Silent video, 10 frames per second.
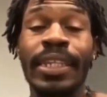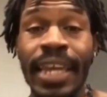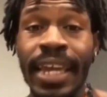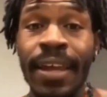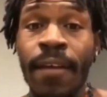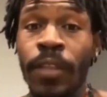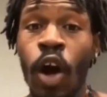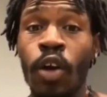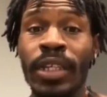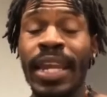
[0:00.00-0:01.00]
And then
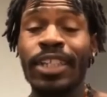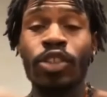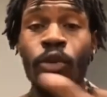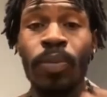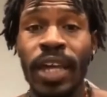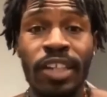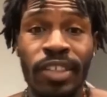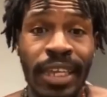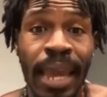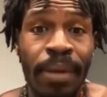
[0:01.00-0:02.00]
the only next 2
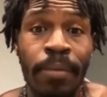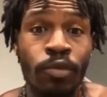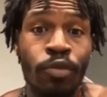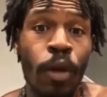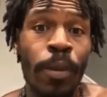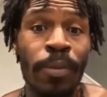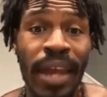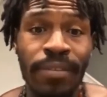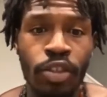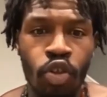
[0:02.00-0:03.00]
players that came that was real
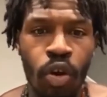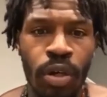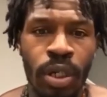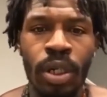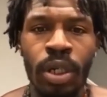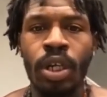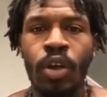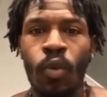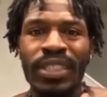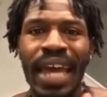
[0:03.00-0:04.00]
people after Jordan
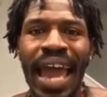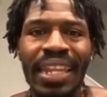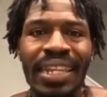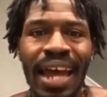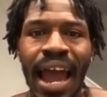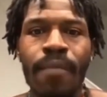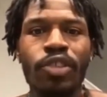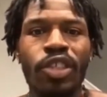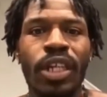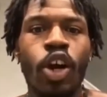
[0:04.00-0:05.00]
was Allen
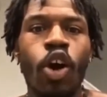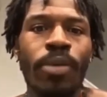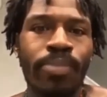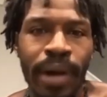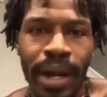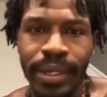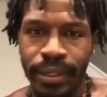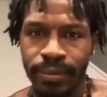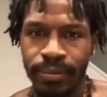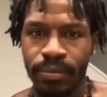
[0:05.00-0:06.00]
Iverson and Kobe
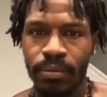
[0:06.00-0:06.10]
Bryant.